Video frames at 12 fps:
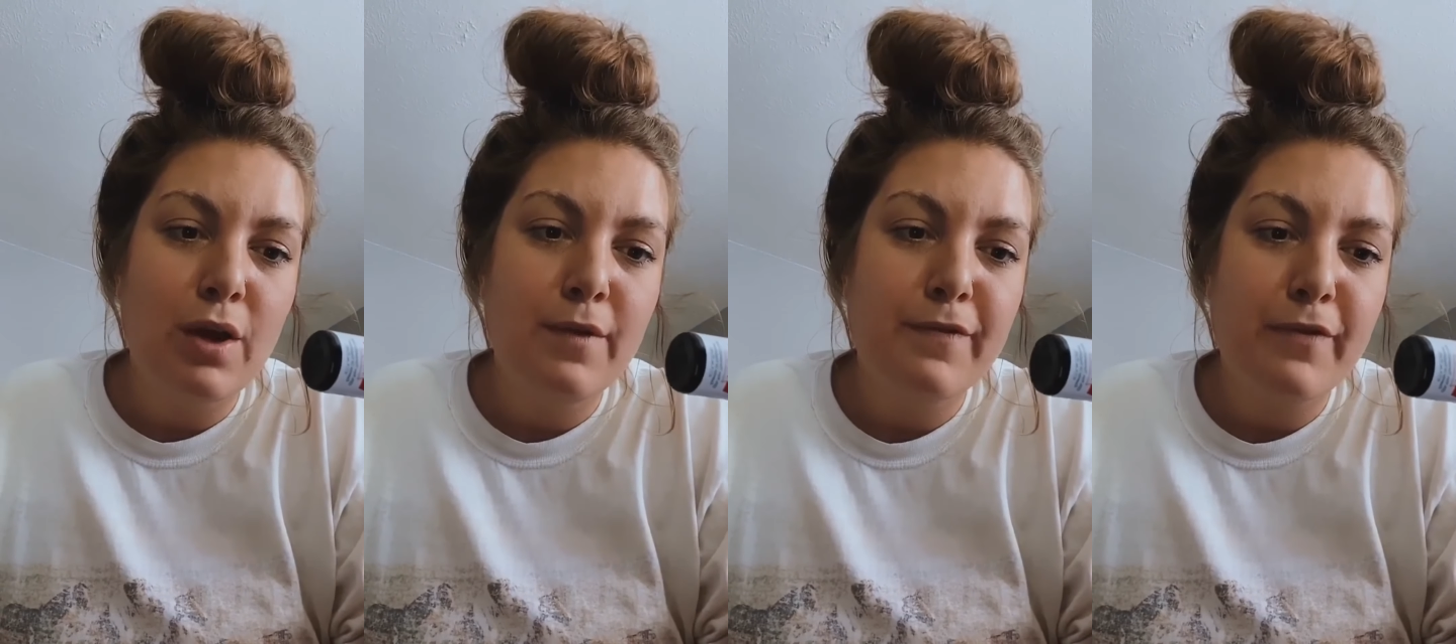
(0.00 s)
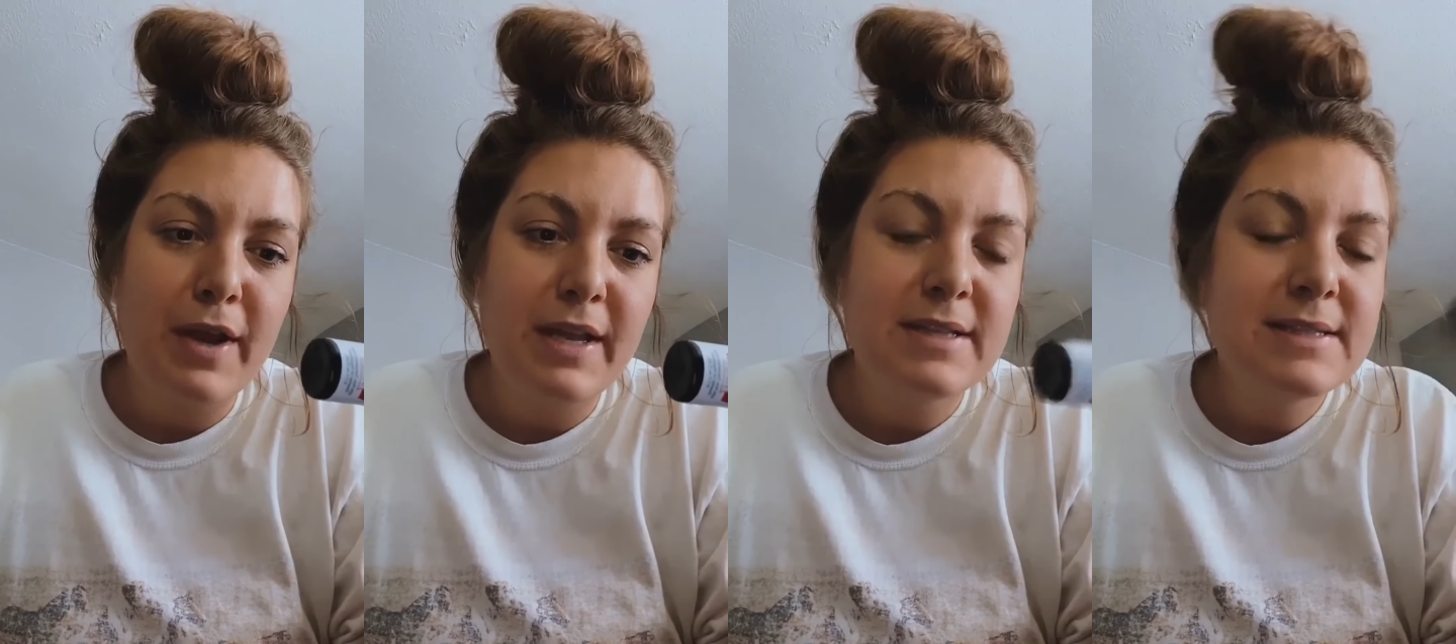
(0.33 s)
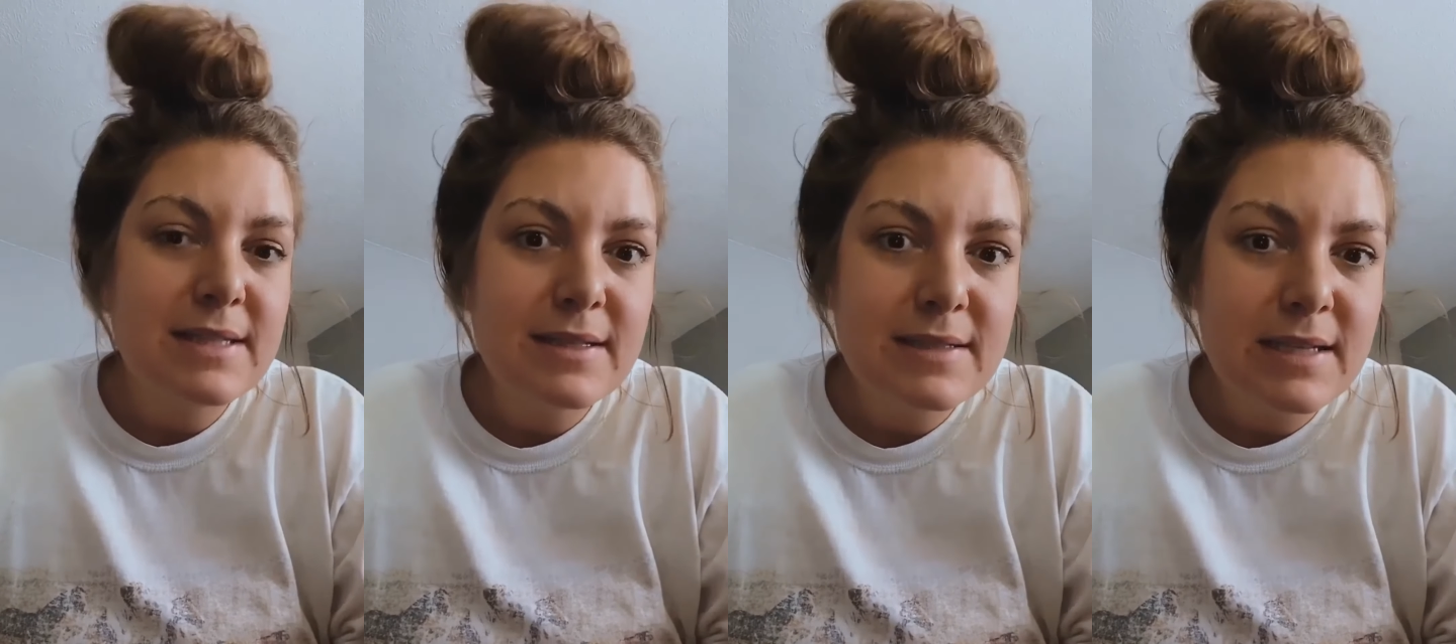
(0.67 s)

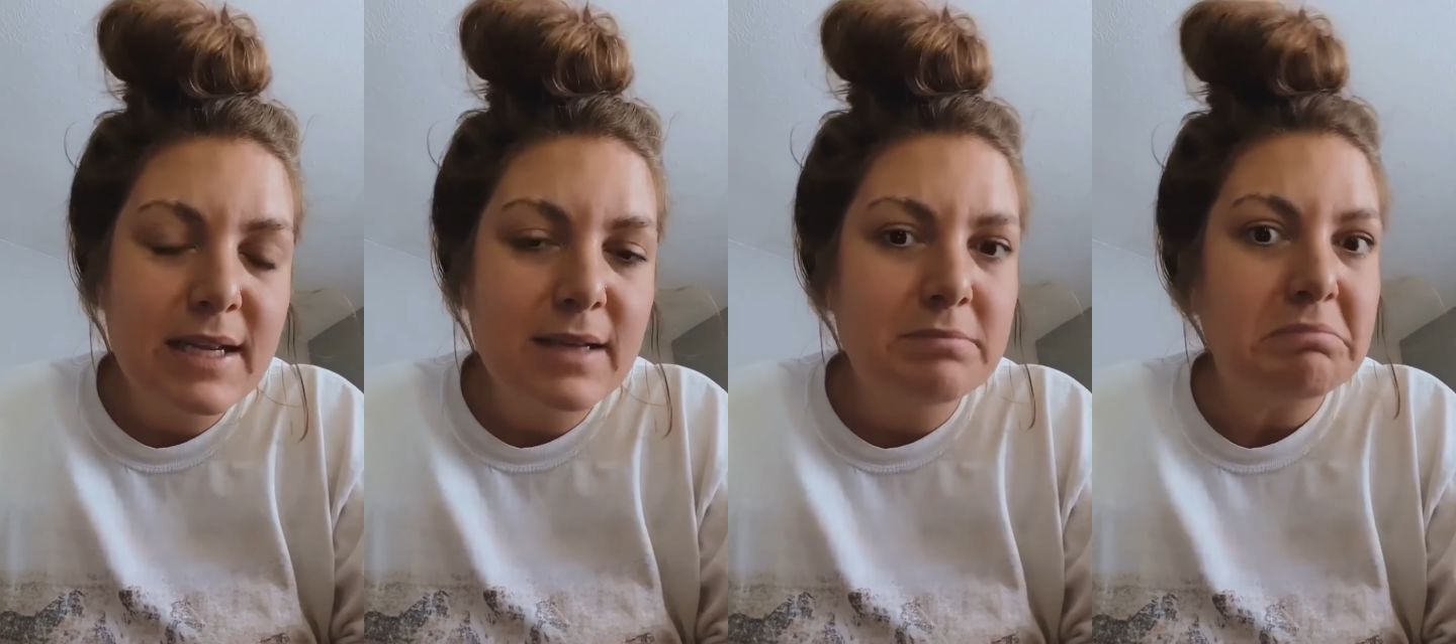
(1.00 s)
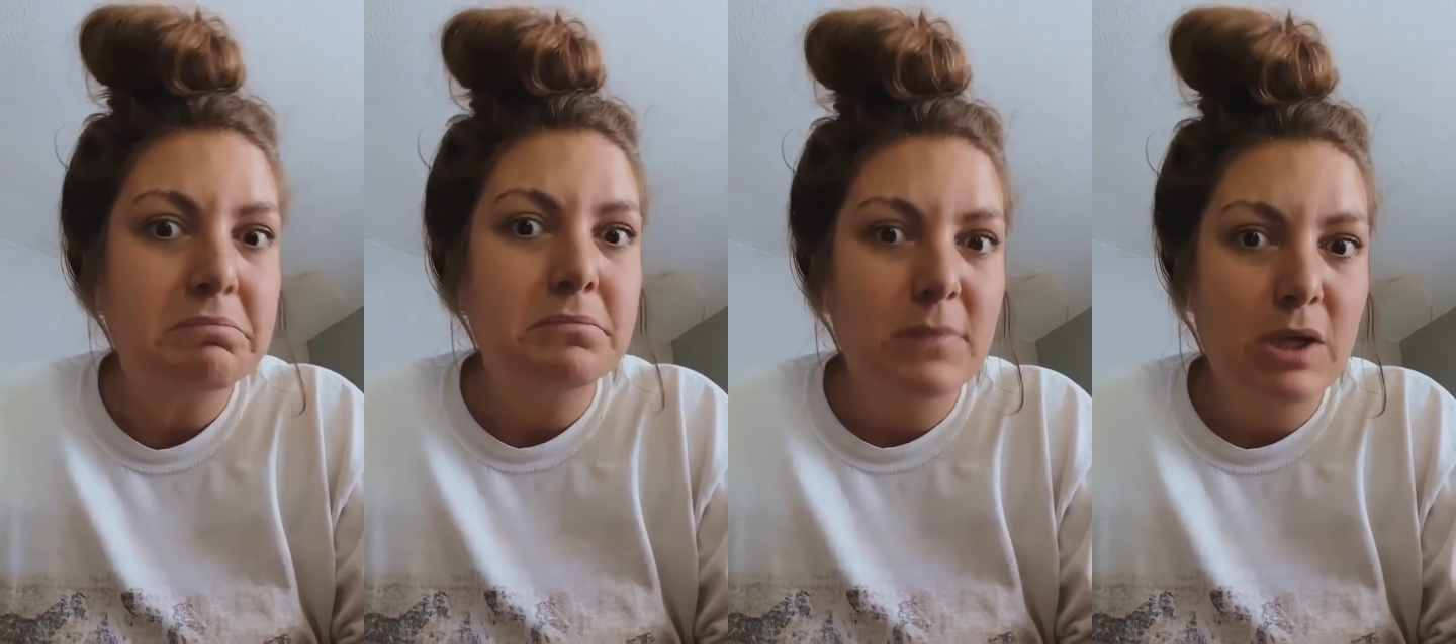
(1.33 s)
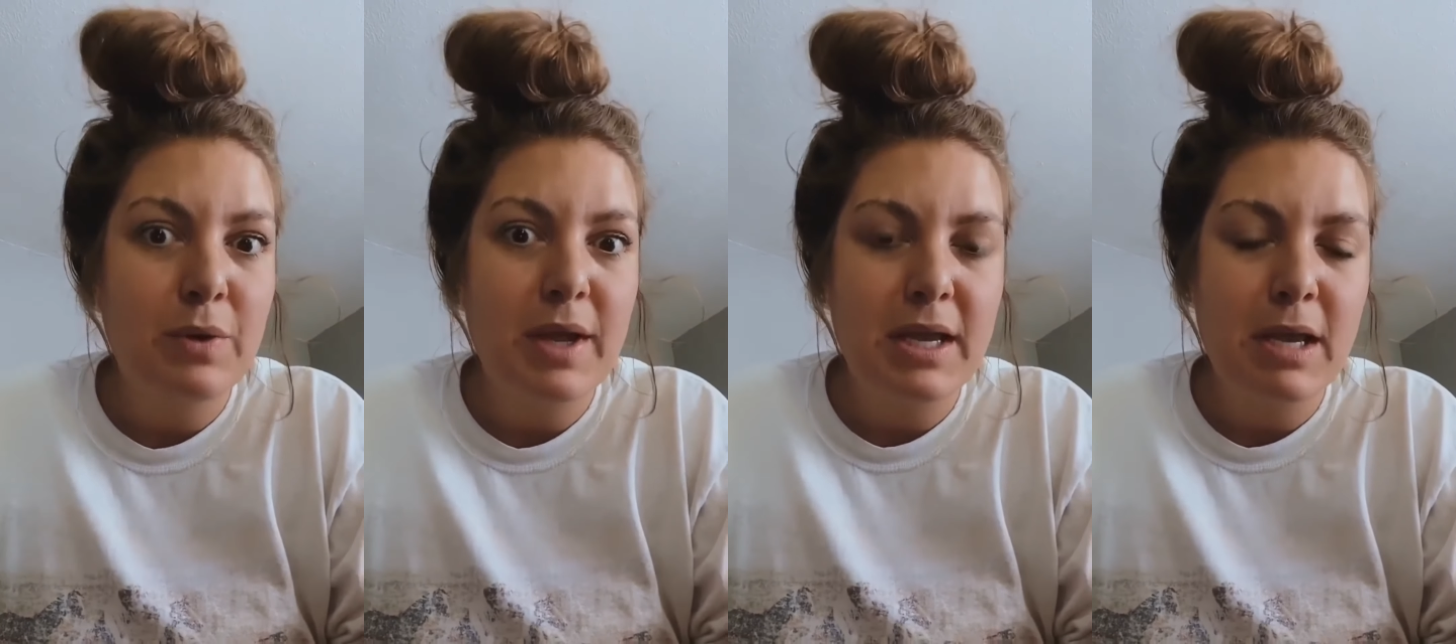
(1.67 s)
frankincense in it.
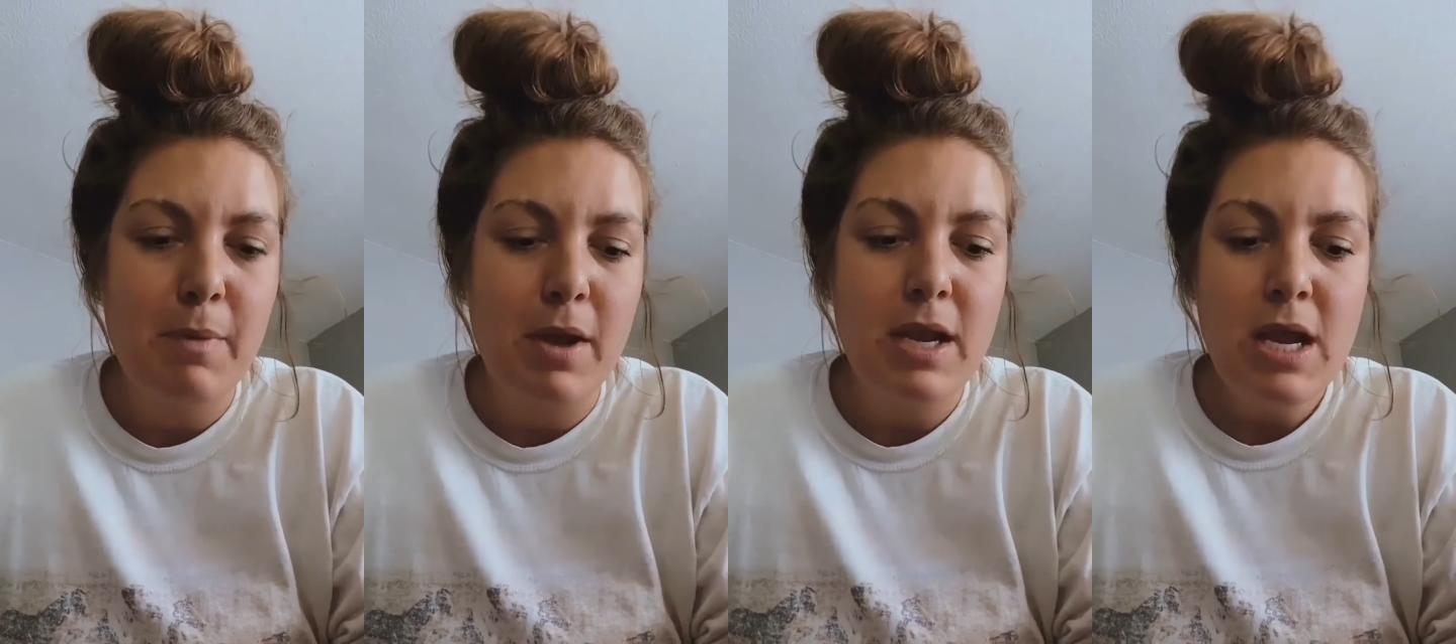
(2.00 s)
Okay, come on.